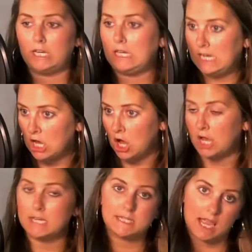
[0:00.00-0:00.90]

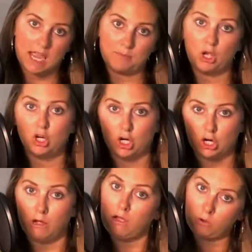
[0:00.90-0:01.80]
neon type of
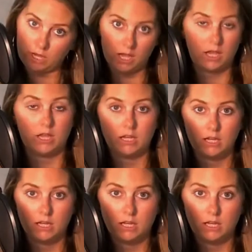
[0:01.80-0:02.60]
girl. Okay.